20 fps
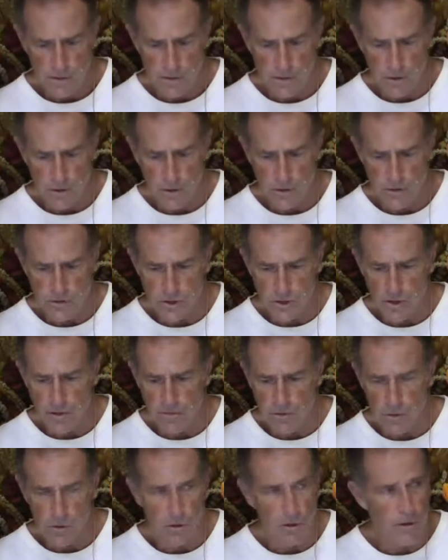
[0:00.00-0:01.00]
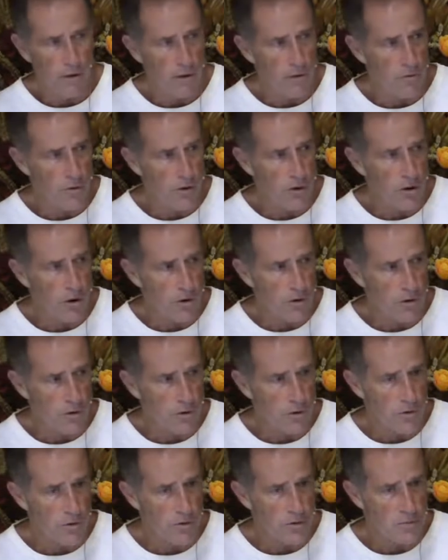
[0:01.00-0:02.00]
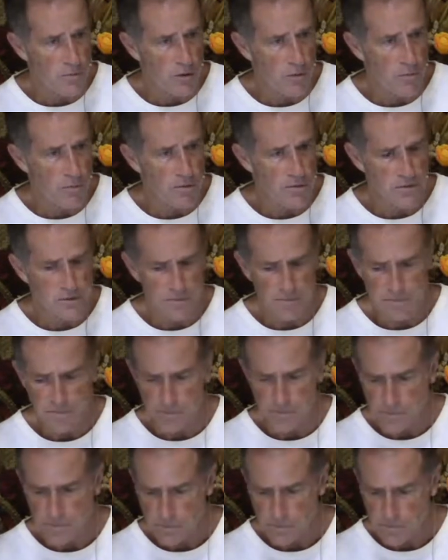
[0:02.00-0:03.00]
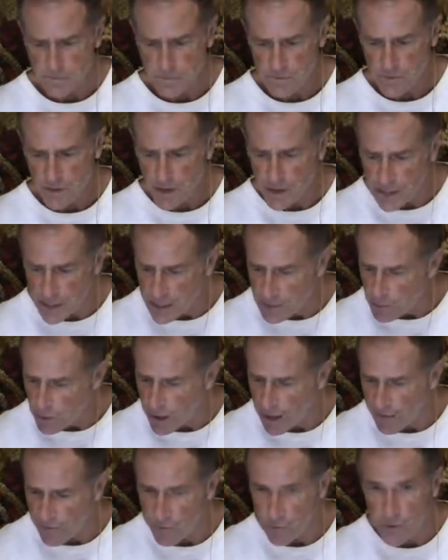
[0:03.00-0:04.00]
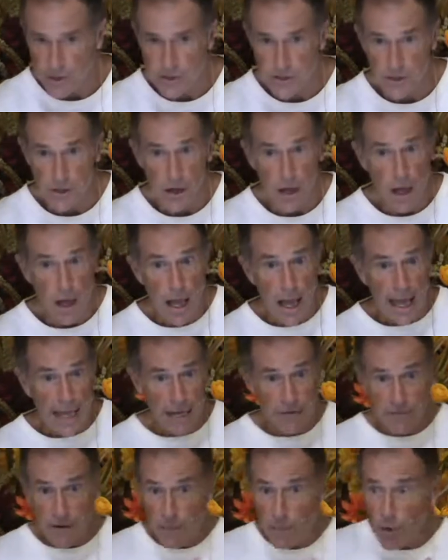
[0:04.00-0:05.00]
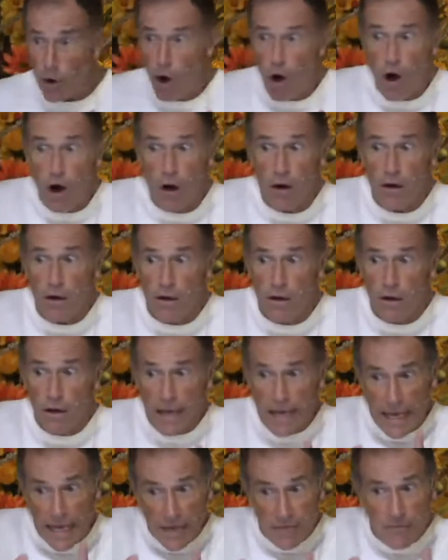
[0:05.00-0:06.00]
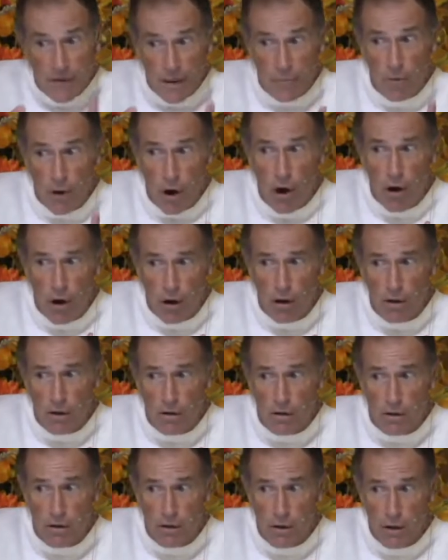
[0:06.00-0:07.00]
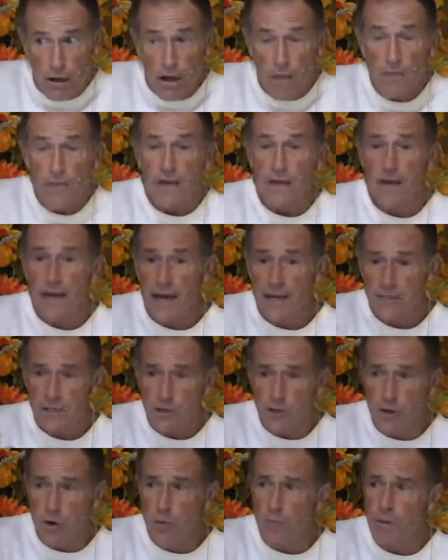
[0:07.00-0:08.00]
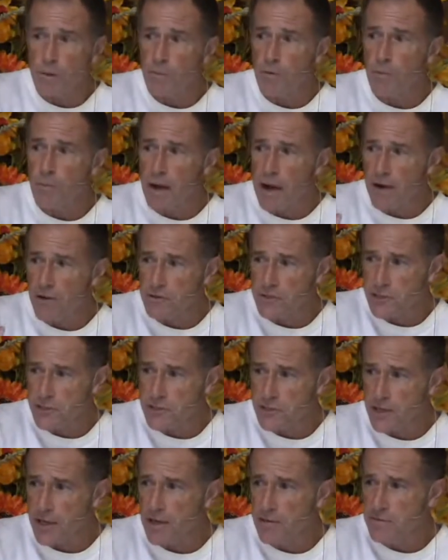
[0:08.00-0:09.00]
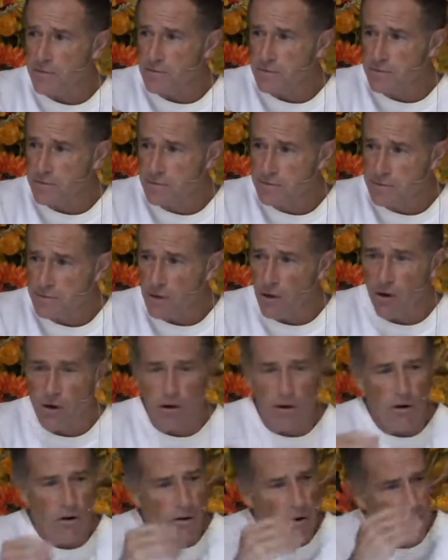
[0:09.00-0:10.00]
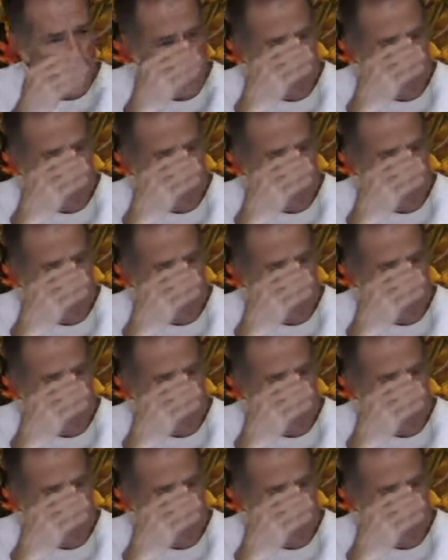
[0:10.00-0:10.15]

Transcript: to those that love the Lord and are called according to his purpose. He will have a reason. And if I'm wrong, then God's going to owe people apologies in heaven. Oh, I'm